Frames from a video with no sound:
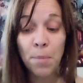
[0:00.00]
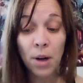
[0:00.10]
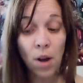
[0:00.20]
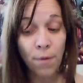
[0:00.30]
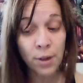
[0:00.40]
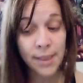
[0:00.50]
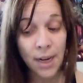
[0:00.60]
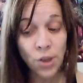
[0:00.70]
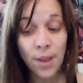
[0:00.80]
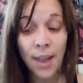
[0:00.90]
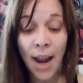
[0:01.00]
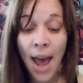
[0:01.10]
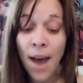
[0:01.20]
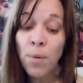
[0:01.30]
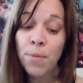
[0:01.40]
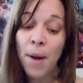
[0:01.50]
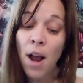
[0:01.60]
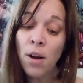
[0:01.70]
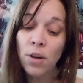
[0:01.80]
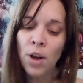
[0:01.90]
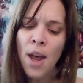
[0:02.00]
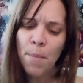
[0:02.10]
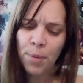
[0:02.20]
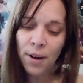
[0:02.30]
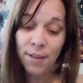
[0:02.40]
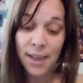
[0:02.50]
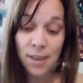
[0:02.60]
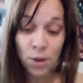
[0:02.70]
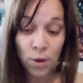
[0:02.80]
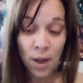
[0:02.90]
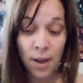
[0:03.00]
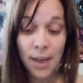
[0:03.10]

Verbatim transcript: but a conversation that I had with my uncle previous the,